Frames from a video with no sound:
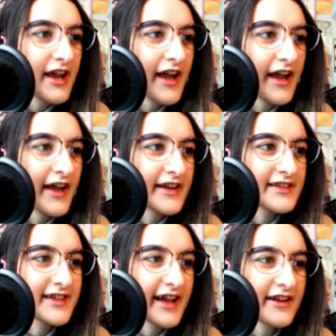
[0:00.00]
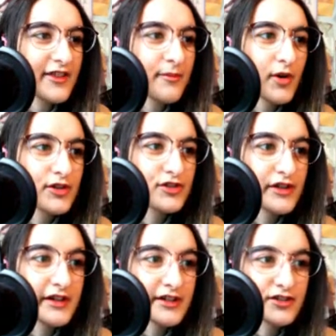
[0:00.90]
and it's kind of the more
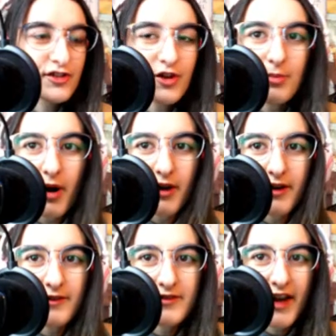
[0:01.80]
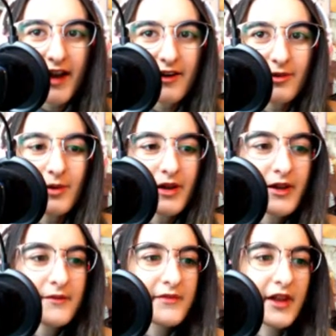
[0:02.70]
traditional part of town,
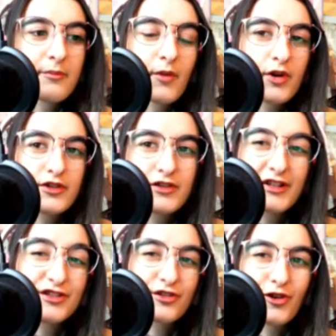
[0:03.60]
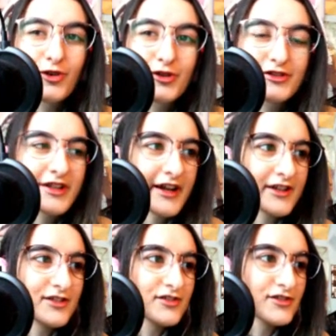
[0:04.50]
like more traditional older
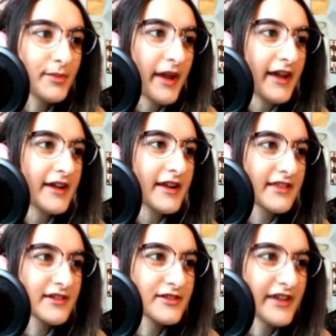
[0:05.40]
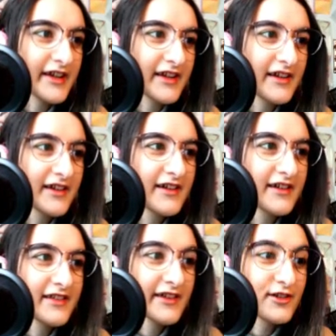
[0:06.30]
style Japan, and there's like
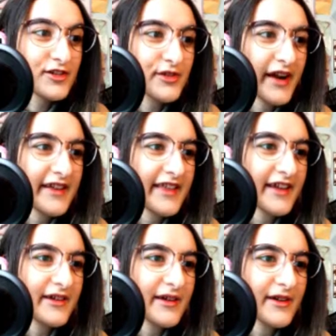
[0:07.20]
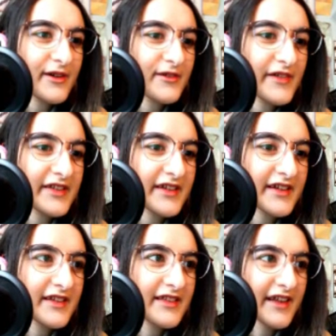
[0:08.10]
a little shrine that you can go
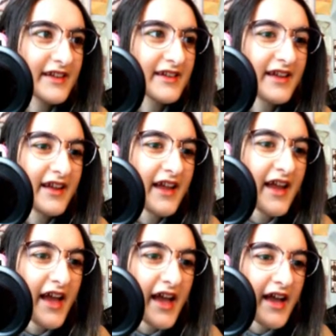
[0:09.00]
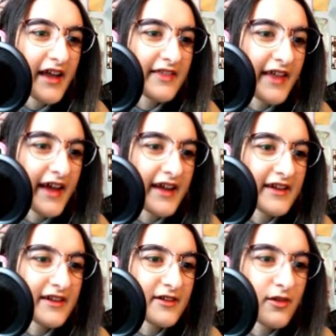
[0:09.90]
visit, and
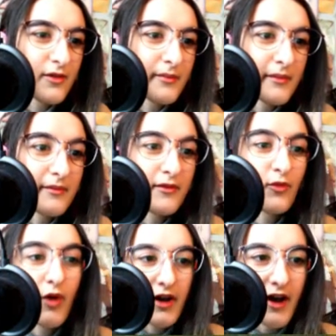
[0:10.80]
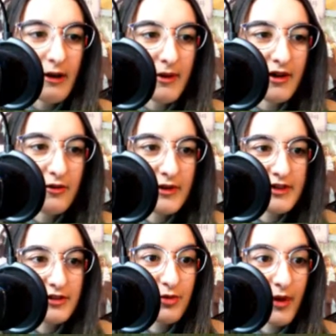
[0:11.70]
then Wakaba,
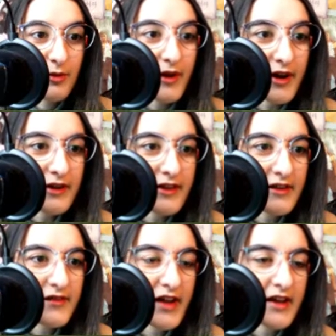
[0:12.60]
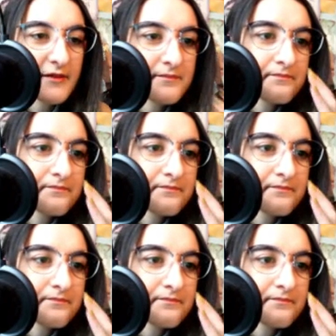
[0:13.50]
which is where we are living.